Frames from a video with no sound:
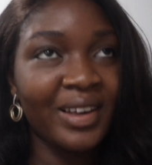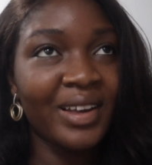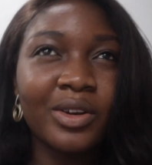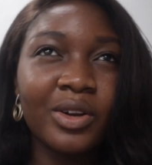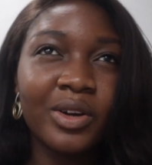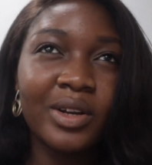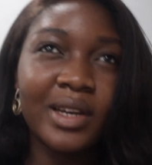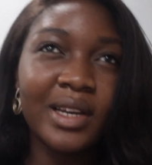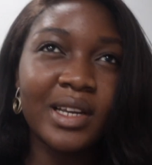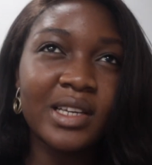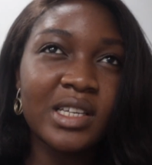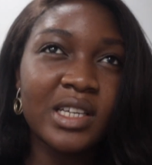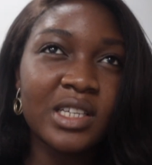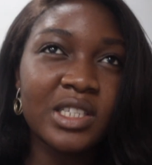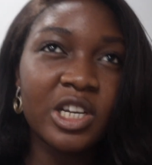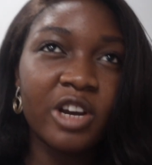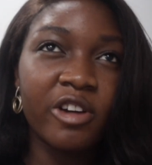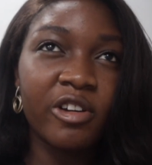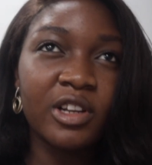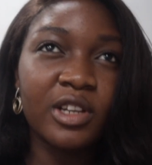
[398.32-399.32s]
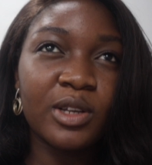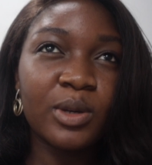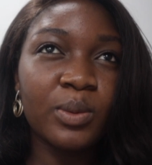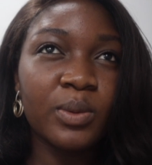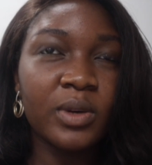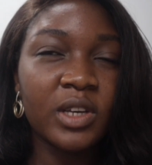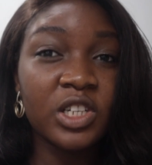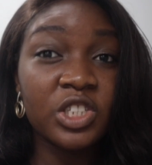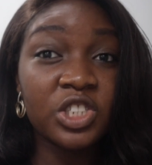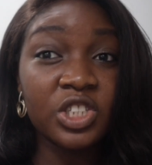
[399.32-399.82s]
Not necessarily
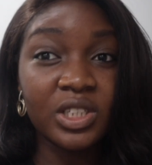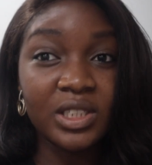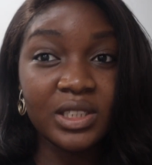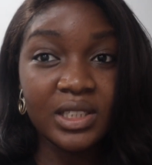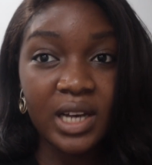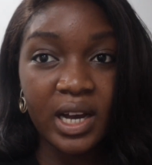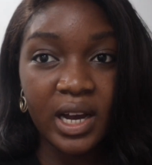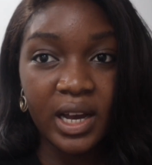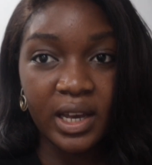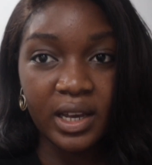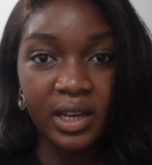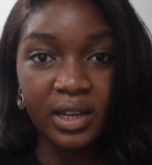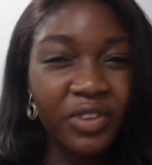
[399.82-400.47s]
weak, just tired.